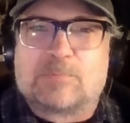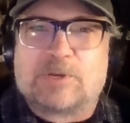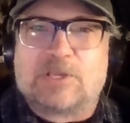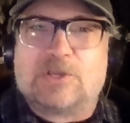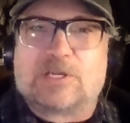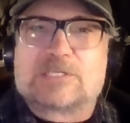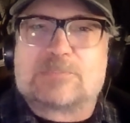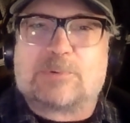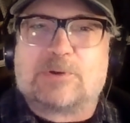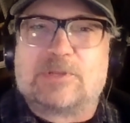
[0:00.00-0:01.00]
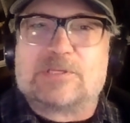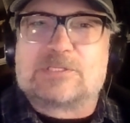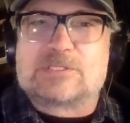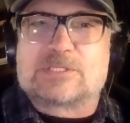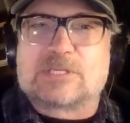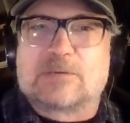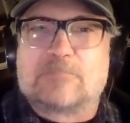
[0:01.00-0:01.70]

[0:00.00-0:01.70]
pretty good experience